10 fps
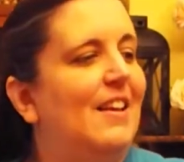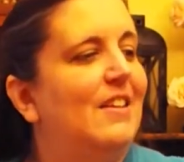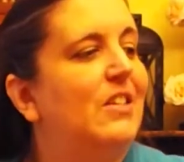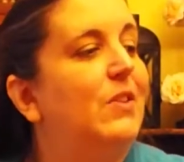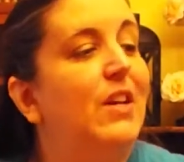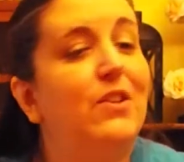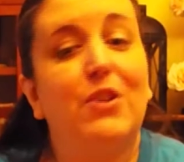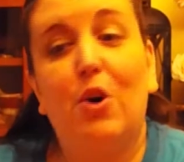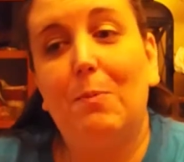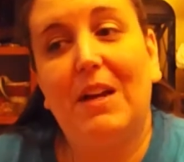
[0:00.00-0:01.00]
So there's
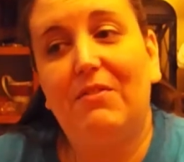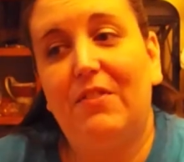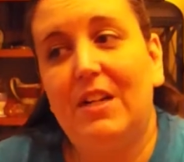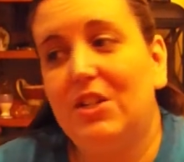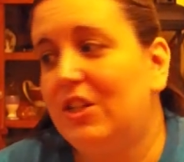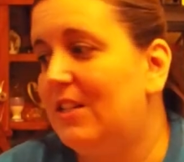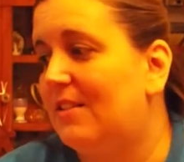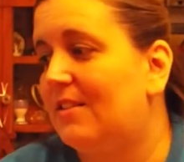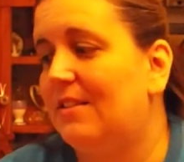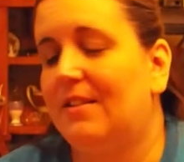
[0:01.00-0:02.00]
all my
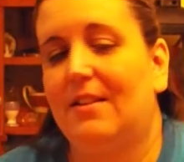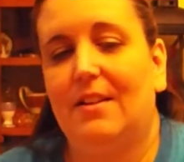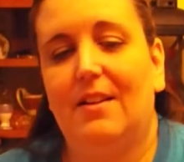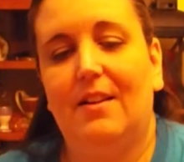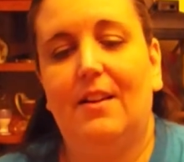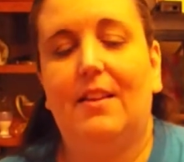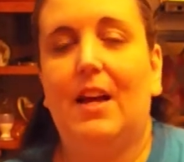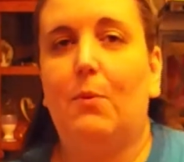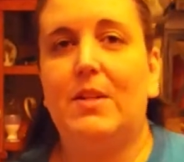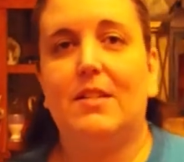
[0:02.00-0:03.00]
finishes. That
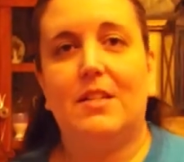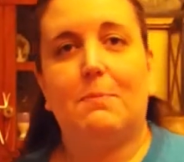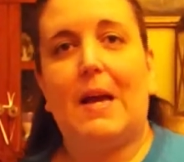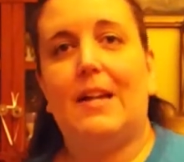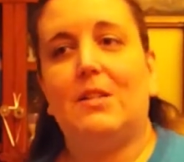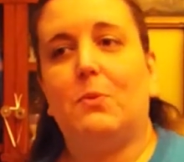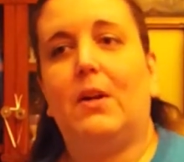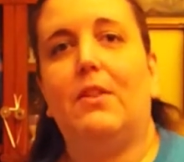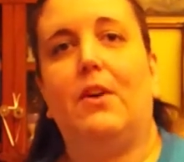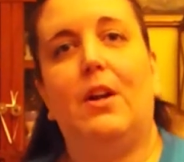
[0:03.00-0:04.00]
wasn't as bad as what I
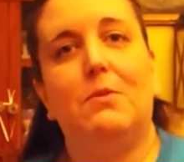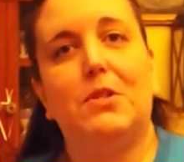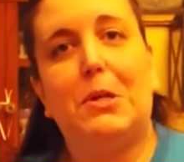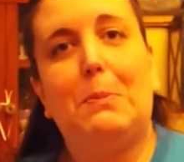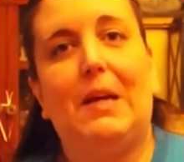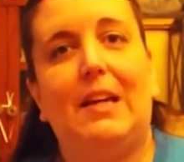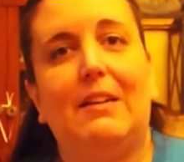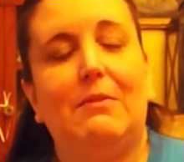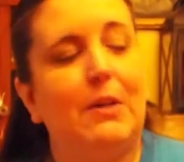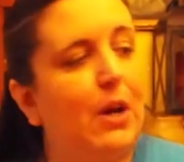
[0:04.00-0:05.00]
thought it was going to be.
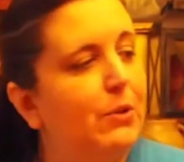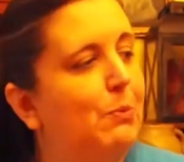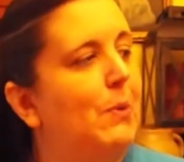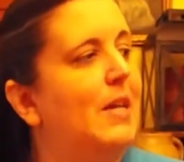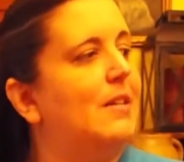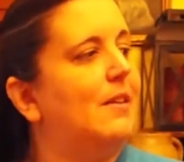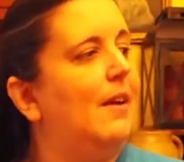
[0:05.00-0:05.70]
I got through it.